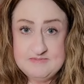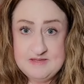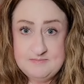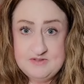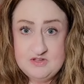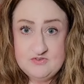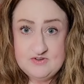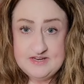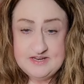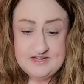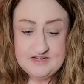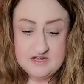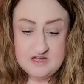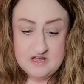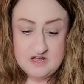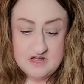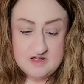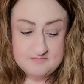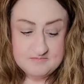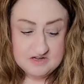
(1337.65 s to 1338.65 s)
Maybe you need
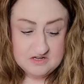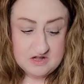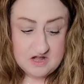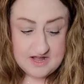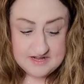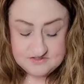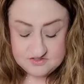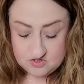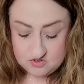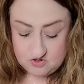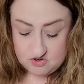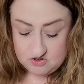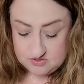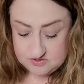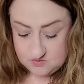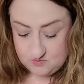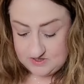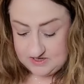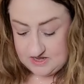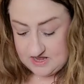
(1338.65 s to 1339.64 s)
a guys or
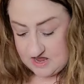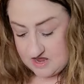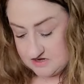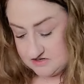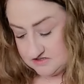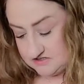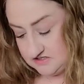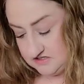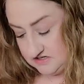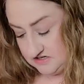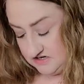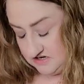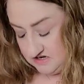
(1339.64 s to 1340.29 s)
girls weekend.